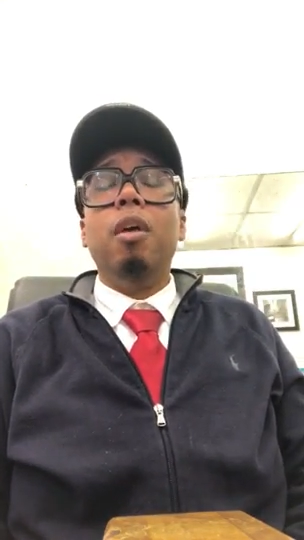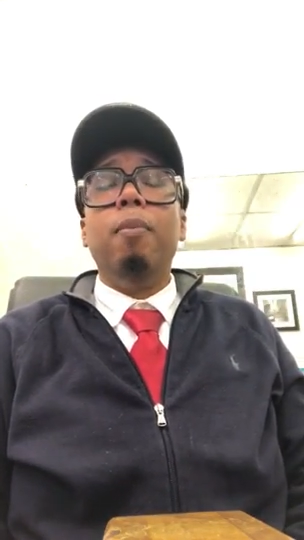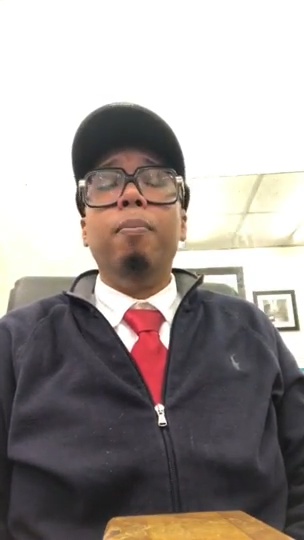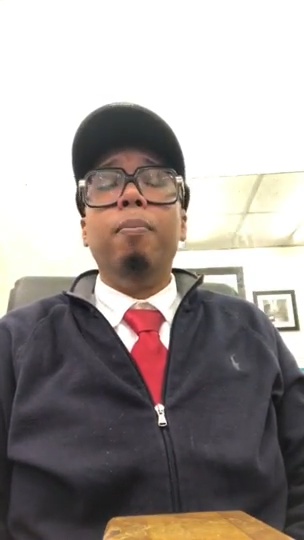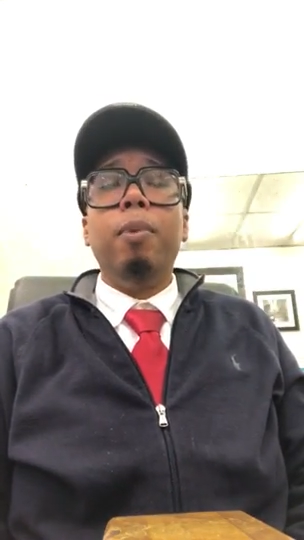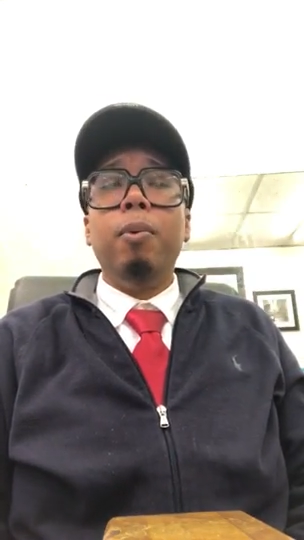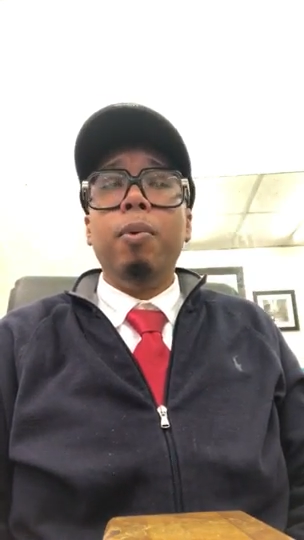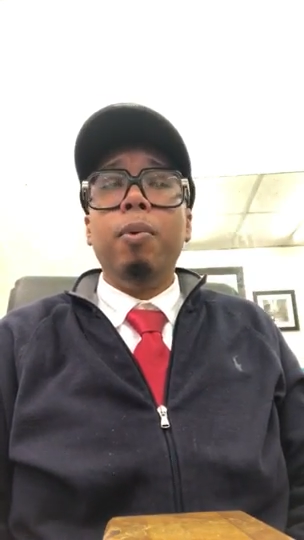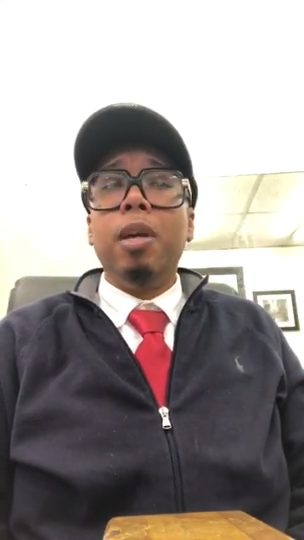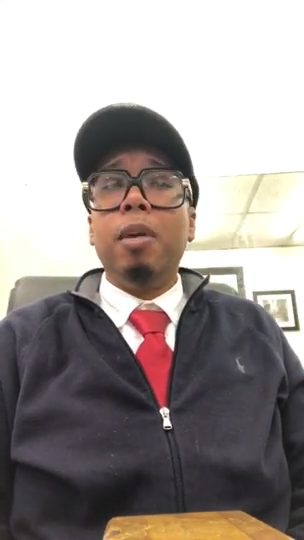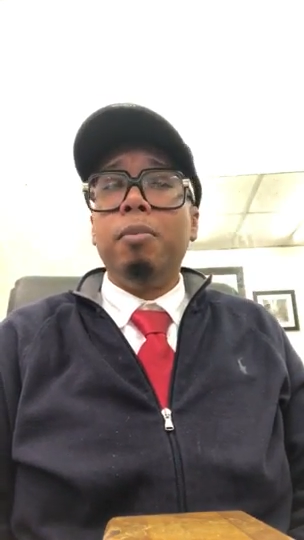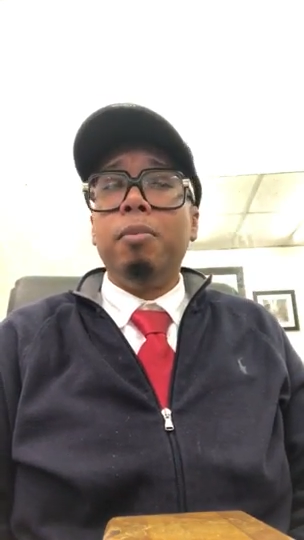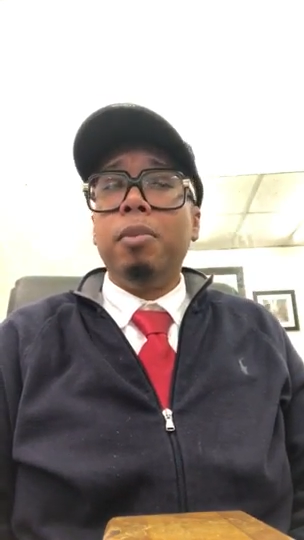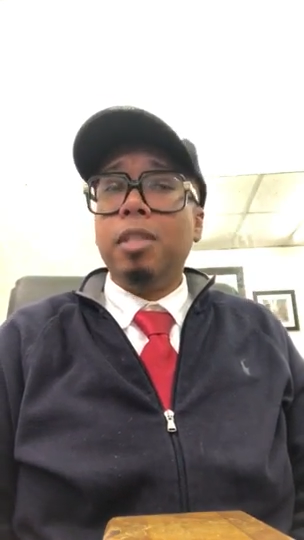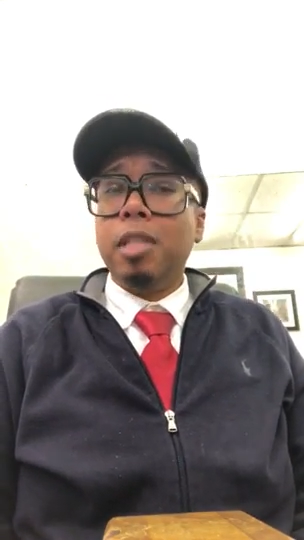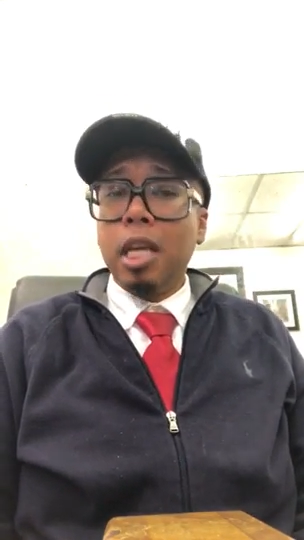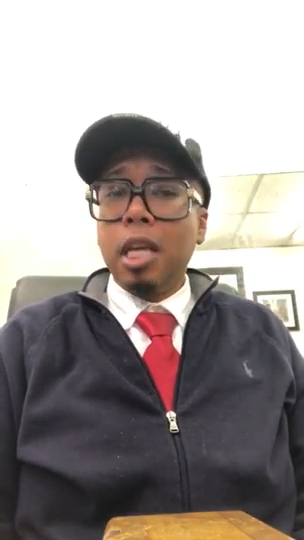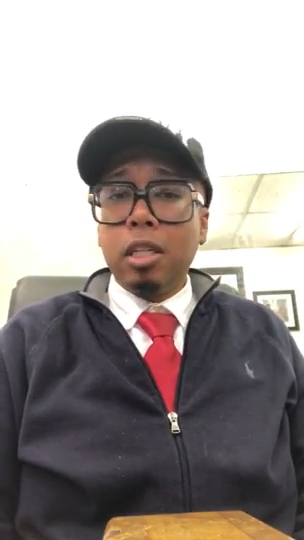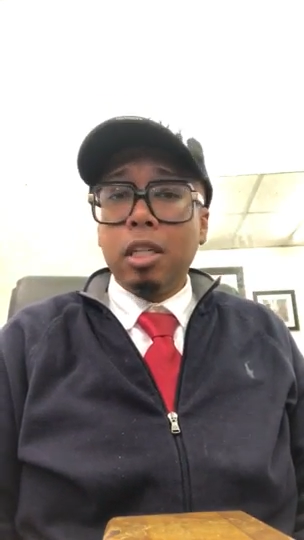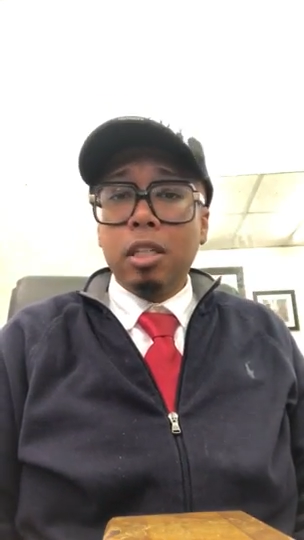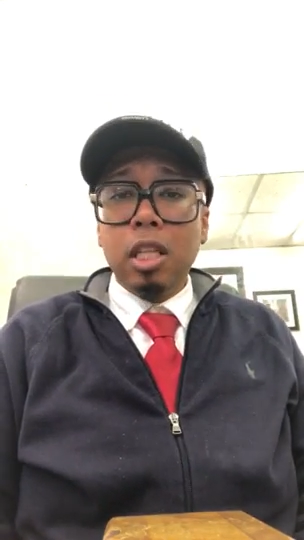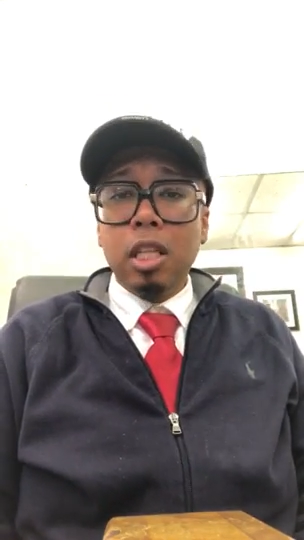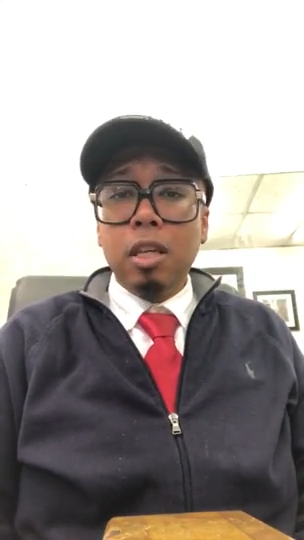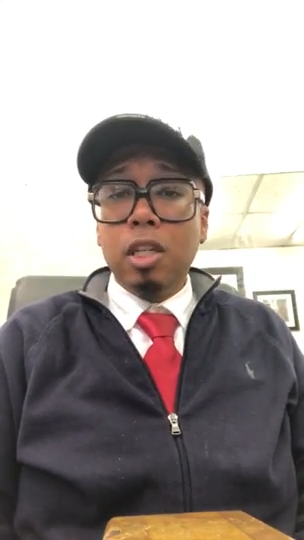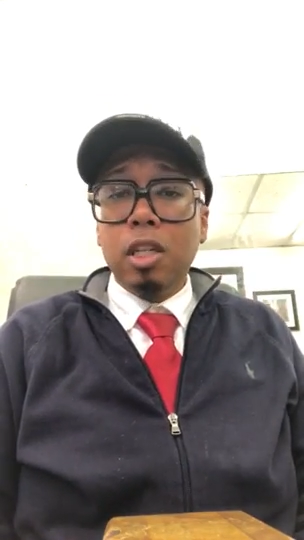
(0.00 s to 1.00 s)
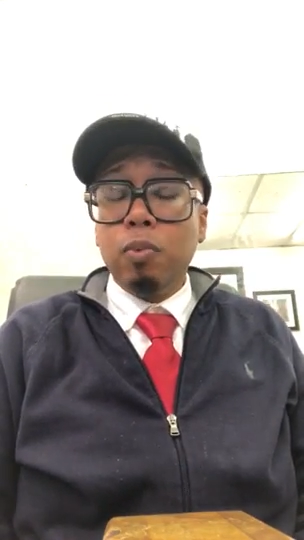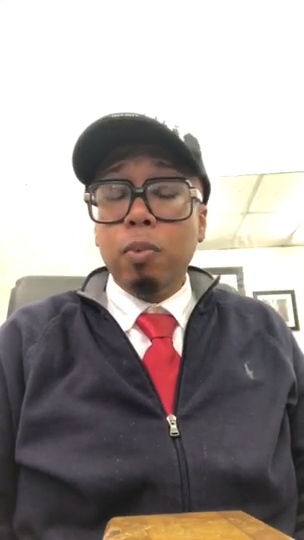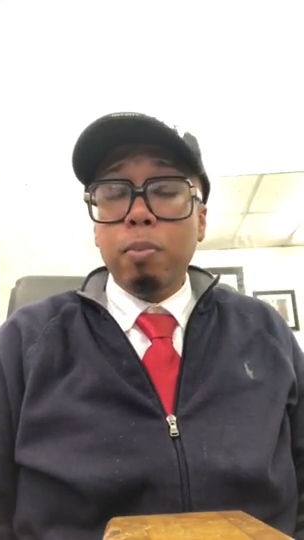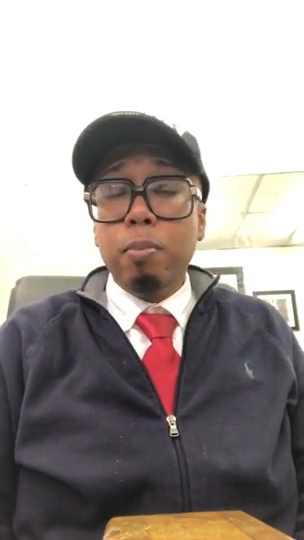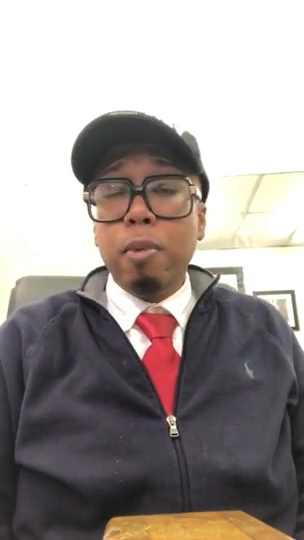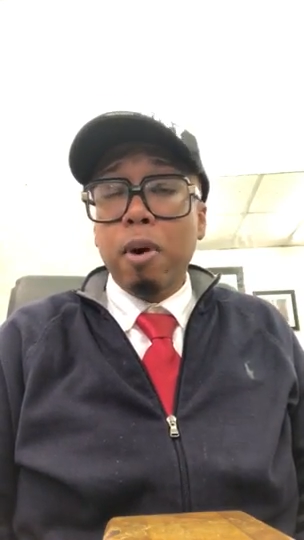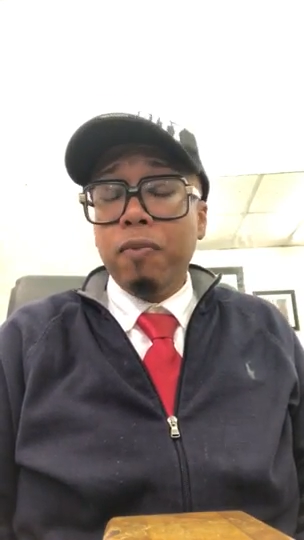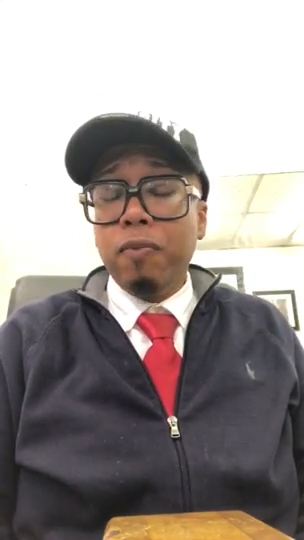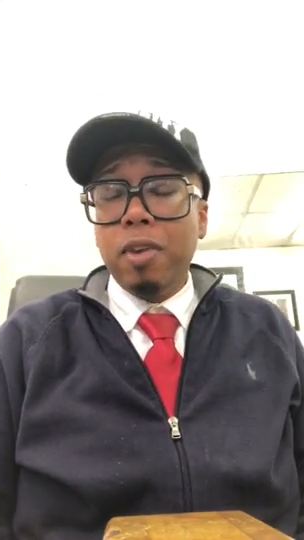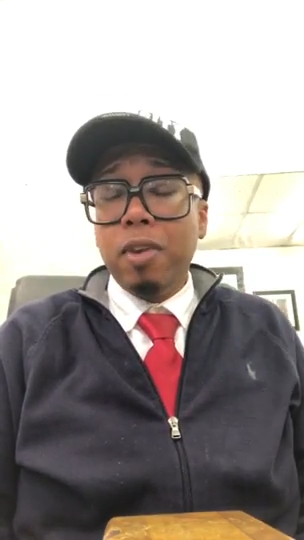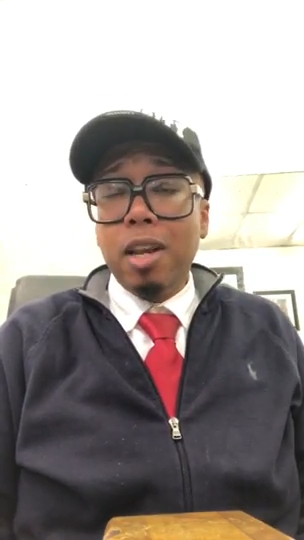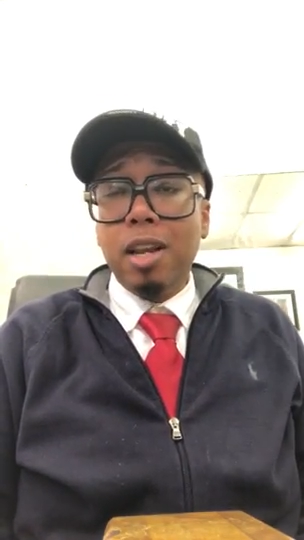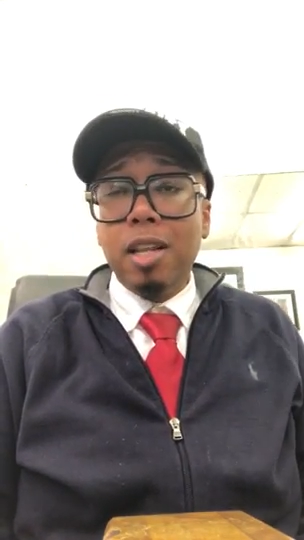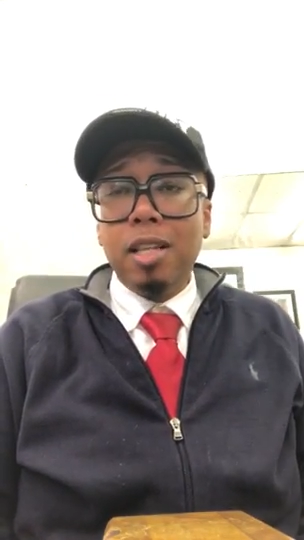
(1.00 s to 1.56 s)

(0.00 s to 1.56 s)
be with him sexually because we both did